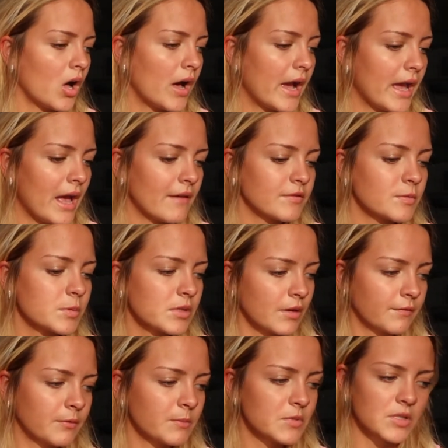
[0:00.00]
I have some
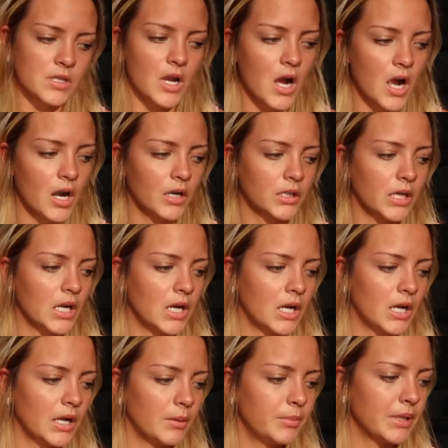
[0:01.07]
stuff from
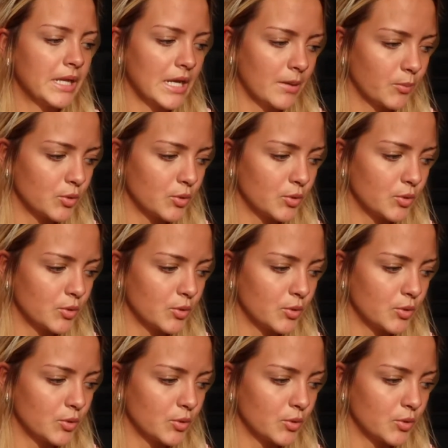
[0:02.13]
Zara, Beginning